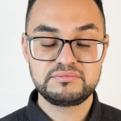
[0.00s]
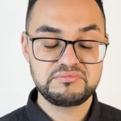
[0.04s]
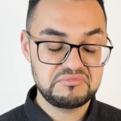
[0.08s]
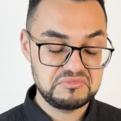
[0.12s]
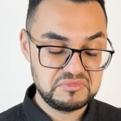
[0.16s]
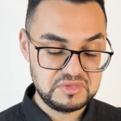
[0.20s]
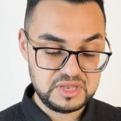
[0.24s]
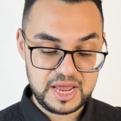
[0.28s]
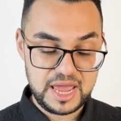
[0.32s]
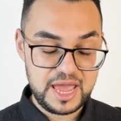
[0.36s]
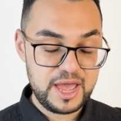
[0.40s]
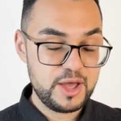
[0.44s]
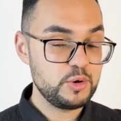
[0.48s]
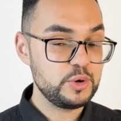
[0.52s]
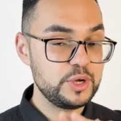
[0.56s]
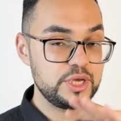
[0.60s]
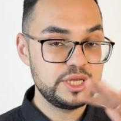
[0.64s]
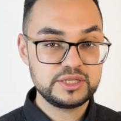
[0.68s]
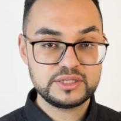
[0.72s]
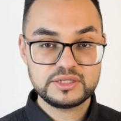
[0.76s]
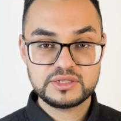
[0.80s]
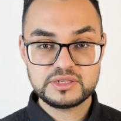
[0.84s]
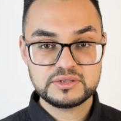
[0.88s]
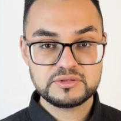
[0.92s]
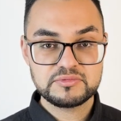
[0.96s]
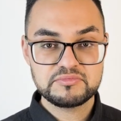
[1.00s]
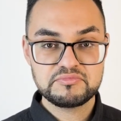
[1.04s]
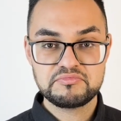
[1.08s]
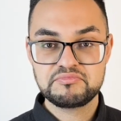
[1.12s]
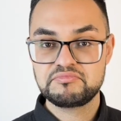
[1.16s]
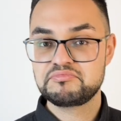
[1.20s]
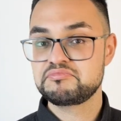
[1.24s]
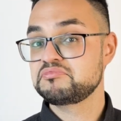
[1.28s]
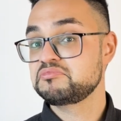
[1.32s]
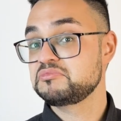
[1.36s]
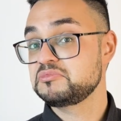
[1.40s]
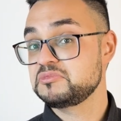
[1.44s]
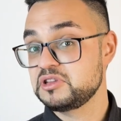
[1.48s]
Now it's
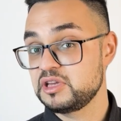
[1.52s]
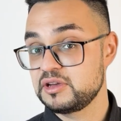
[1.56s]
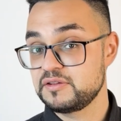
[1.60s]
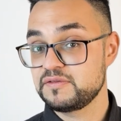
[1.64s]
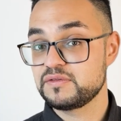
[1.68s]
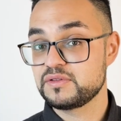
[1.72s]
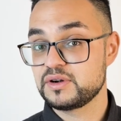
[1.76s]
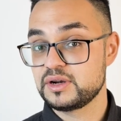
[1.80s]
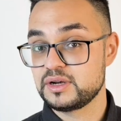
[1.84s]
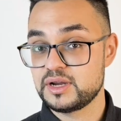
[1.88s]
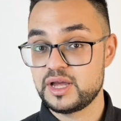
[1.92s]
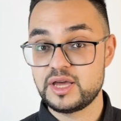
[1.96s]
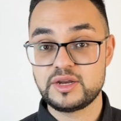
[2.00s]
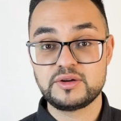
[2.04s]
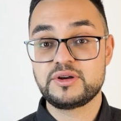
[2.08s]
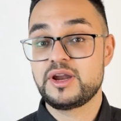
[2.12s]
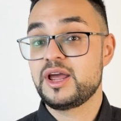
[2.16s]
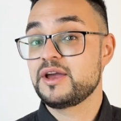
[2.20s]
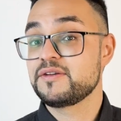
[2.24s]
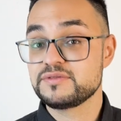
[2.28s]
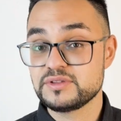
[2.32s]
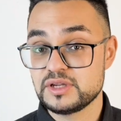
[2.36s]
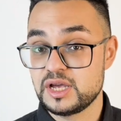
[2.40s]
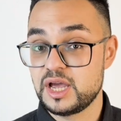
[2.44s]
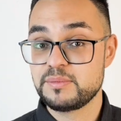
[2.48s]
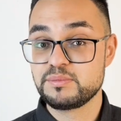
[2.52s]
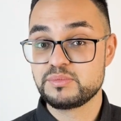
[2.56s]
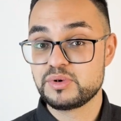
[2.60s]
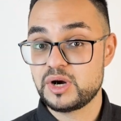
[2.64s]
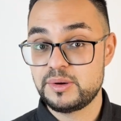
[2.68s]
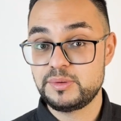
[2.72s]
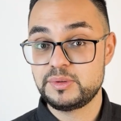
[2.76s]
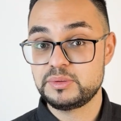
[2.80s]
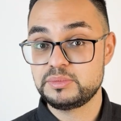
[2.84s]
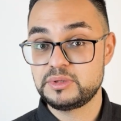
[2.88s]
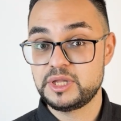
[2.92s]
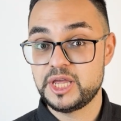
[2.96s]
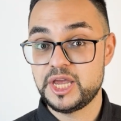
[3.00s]
different. I don't have time
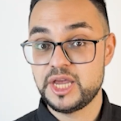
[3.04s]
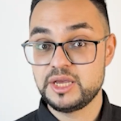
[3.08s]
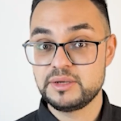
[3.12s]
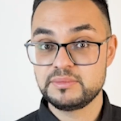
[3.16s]
probably.